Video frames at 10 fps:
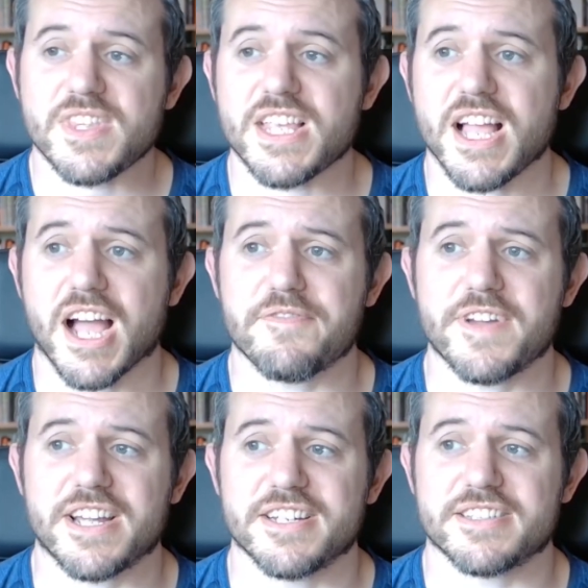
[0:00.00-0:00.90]
I
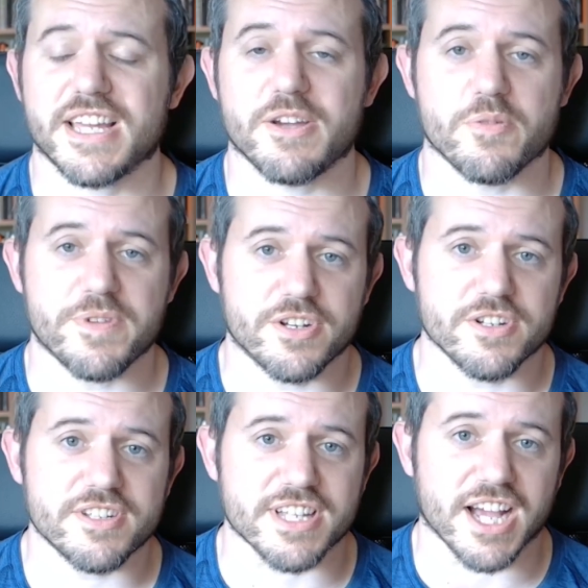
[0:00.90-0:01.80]
figured it would be a
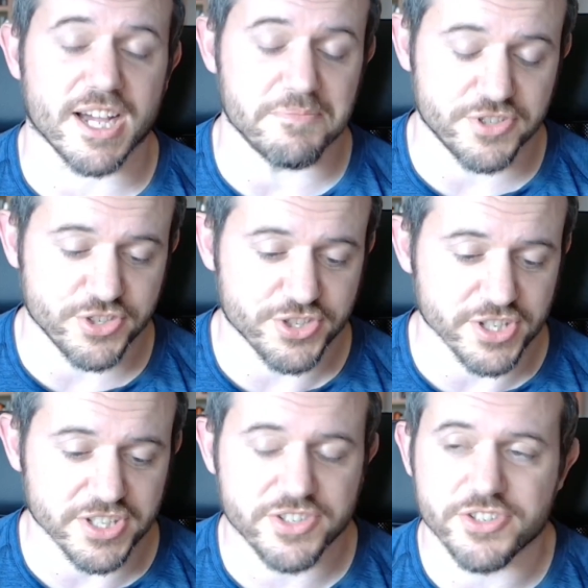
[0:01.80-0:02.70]
good time to
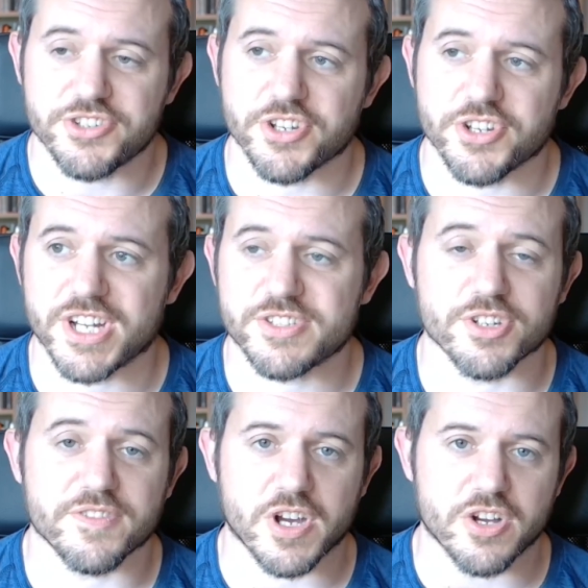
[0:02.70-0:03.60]
just do a
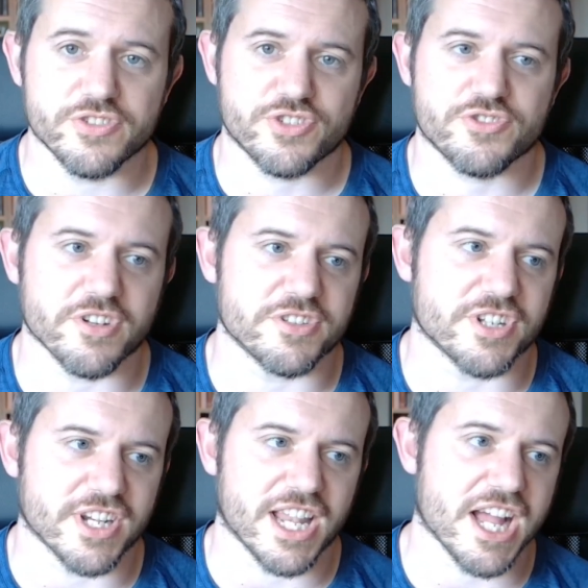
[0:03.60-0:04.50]
sort of
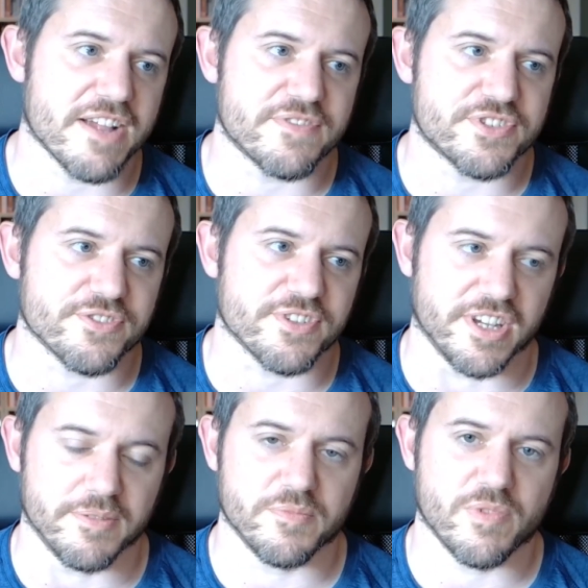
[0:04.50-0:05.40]
unstructured live
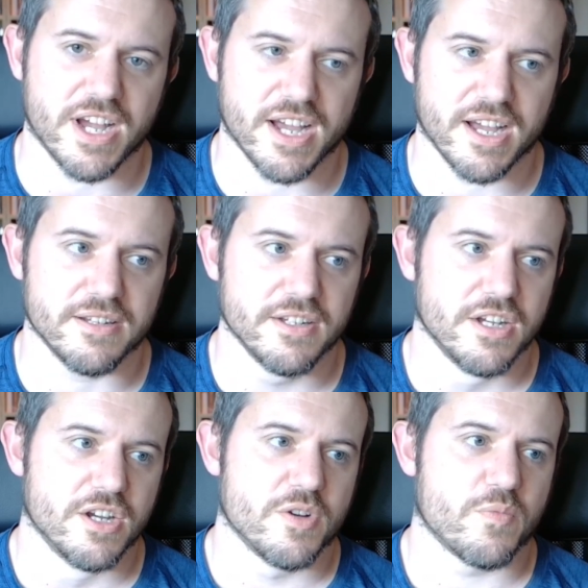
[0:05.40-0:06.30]
stream where
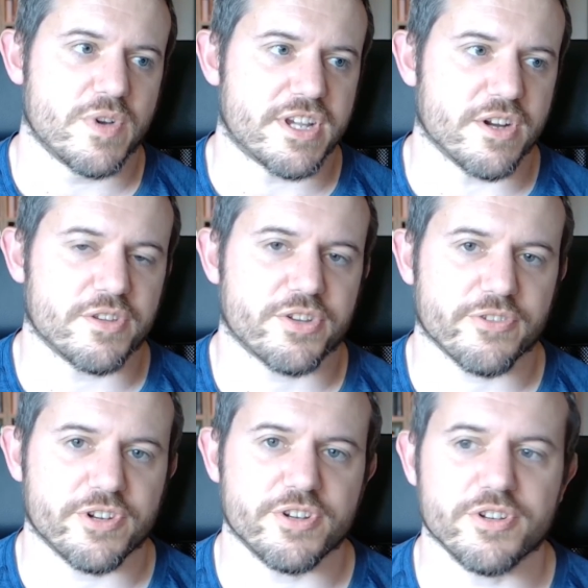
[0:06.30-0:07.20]
we go
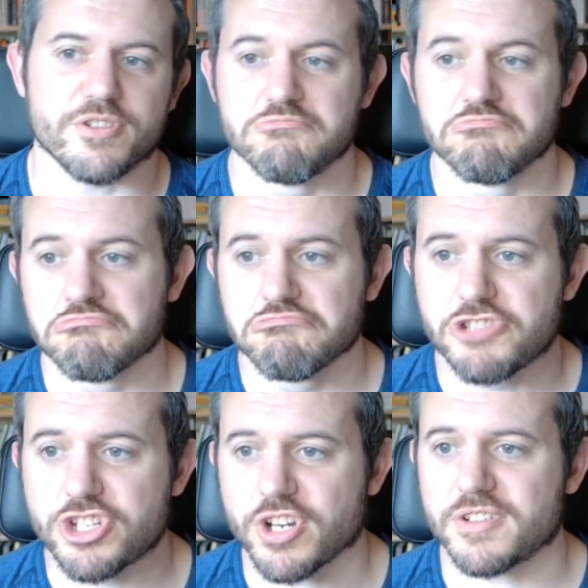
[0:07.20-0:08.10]
through
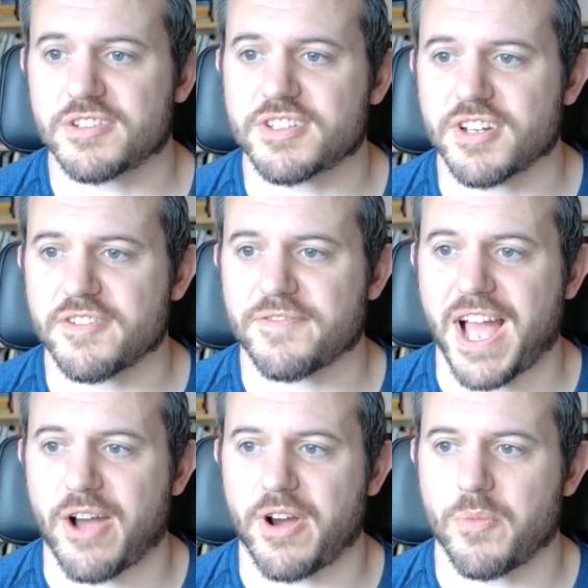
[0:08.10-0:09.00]
chunks of
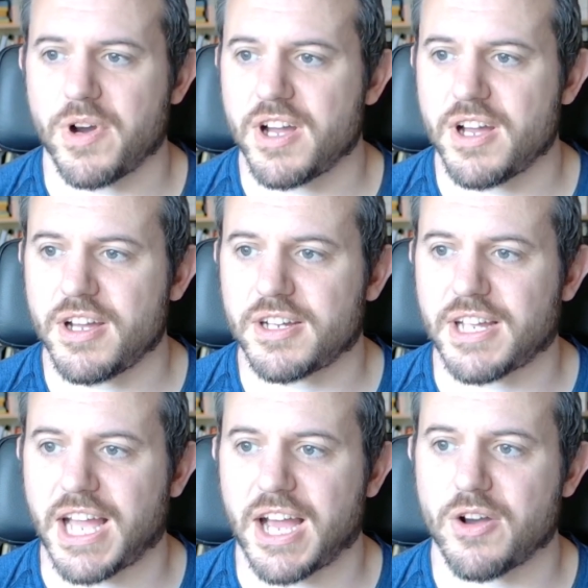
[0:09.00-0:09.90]
how I work,
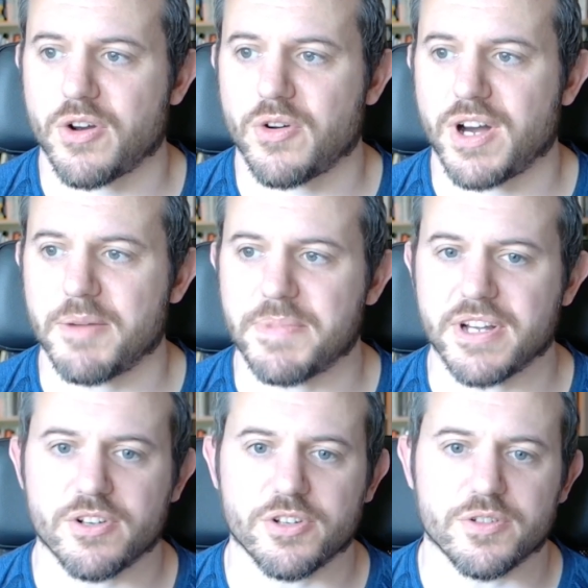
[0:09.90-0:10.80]
how I
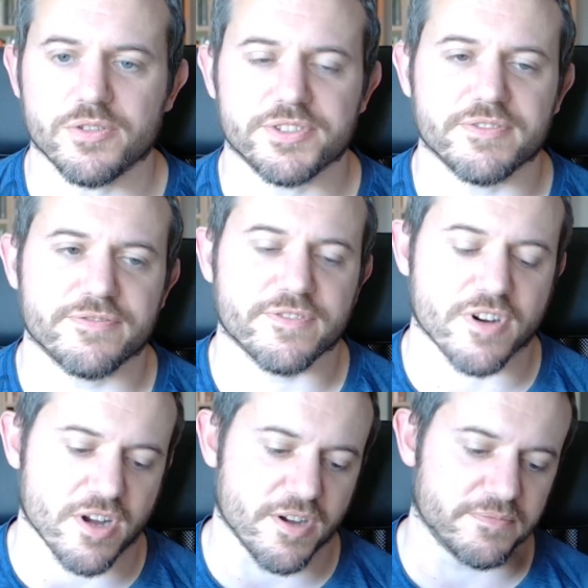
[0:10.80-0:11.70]
build
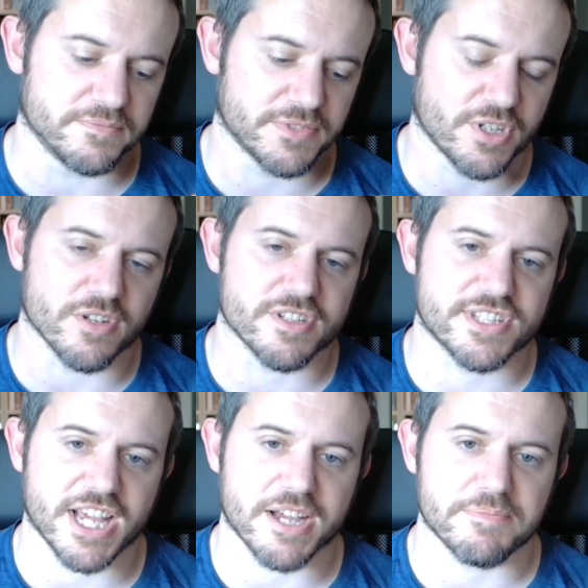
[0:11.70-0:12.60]
from
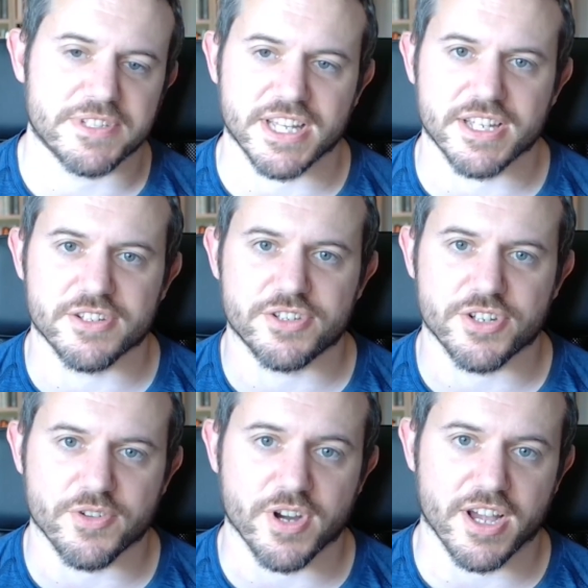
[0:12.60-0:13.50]
concept
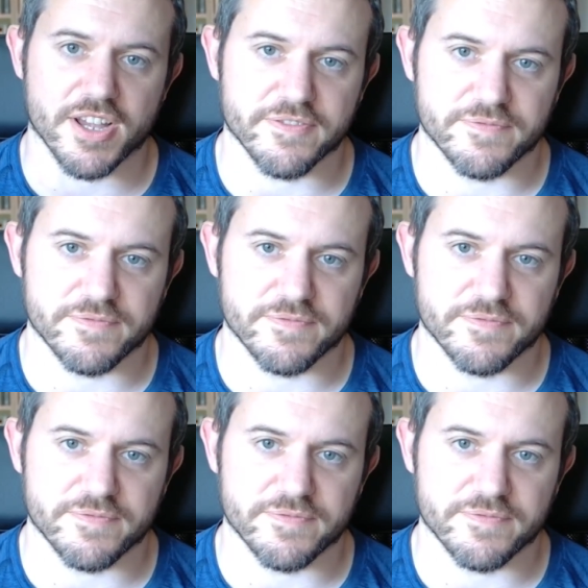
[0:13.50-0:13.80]
into a